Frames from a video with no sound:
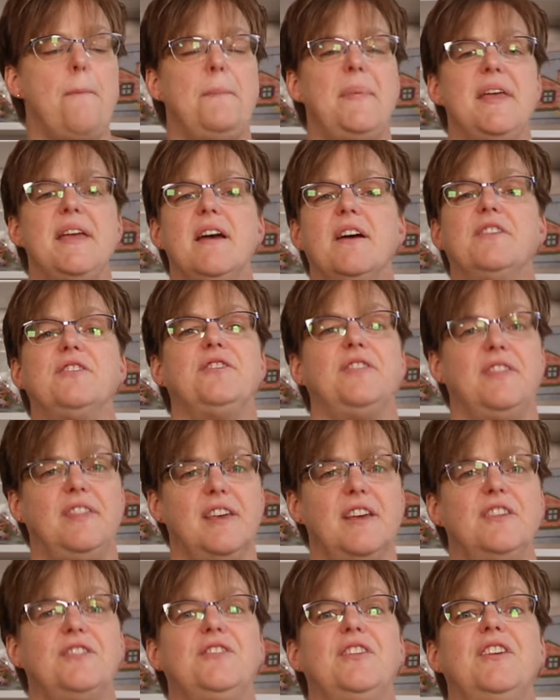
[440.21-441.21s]
Because
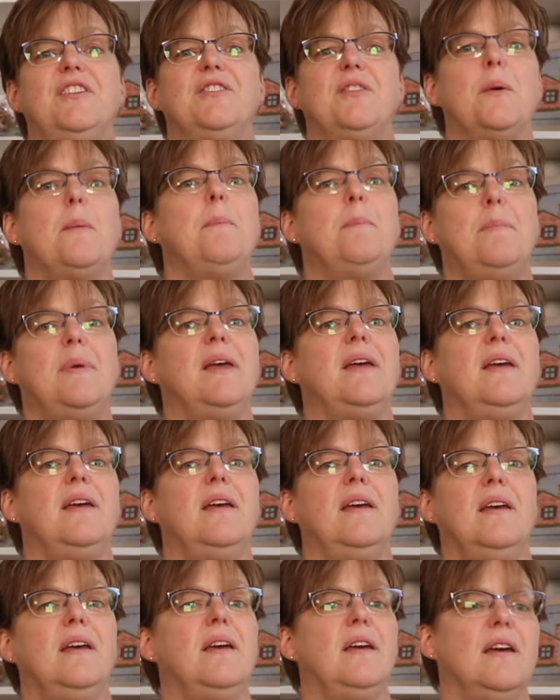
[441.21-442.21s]
this is a
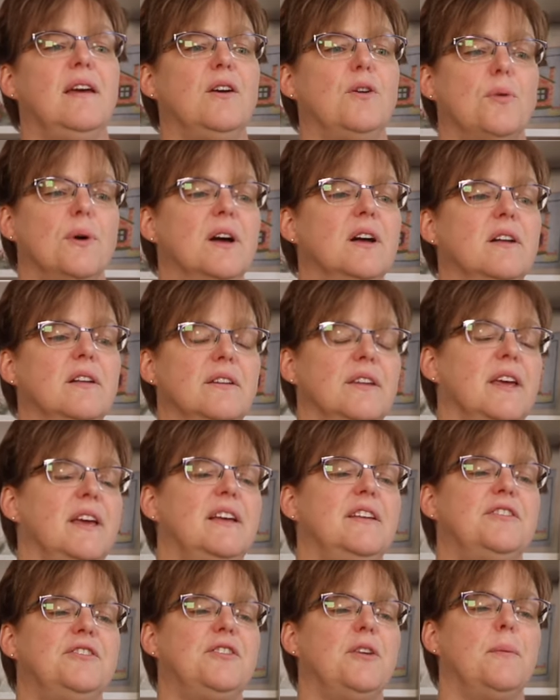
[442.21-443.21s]
big quilt.
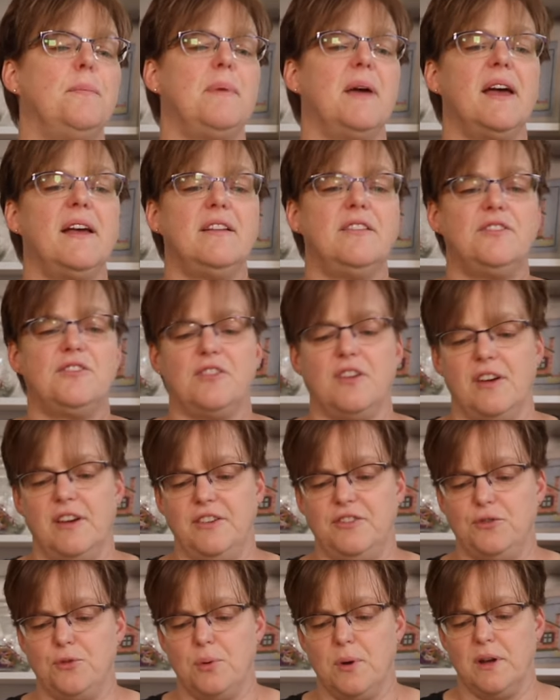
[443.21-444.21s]
It's a
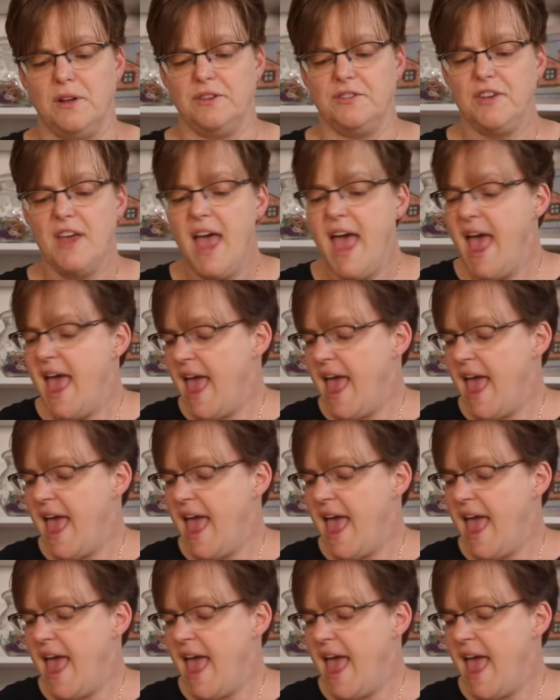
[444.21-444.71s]
bed-sized quilt.